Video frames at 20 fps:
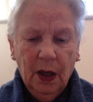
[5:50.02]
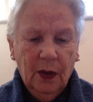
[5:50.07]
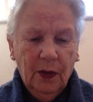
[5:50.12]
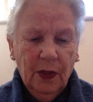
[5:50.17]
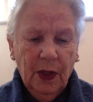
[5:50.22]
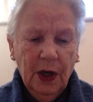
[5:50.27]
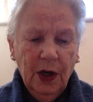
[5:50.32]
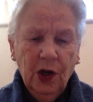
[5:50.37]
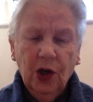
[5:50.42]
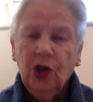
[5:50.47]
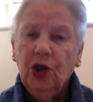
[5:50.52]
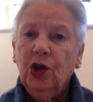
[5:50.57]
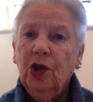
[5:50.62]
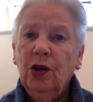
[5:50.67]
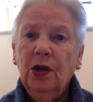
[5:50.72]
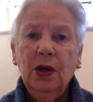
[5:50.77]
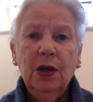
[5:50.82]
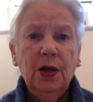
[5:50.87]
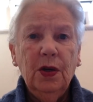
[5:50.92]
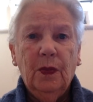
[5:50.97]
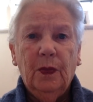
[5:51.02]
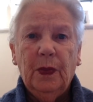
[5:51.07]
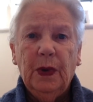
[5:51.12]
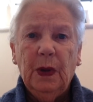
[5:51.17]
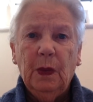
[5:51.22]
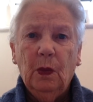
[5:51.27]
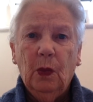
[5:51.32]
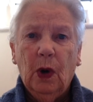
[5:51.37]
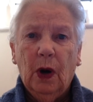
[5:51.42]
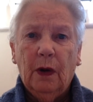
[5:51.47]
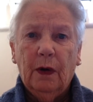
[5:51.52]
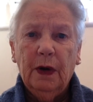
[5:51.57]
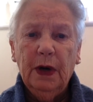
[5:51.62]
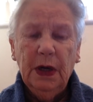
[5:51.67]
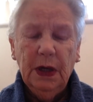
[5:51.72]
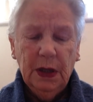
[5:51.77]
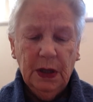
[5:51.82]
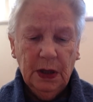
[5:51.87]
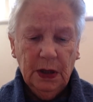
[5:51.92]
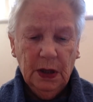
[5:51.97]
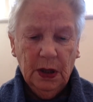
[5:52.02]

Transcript: they shouldn't have been worried.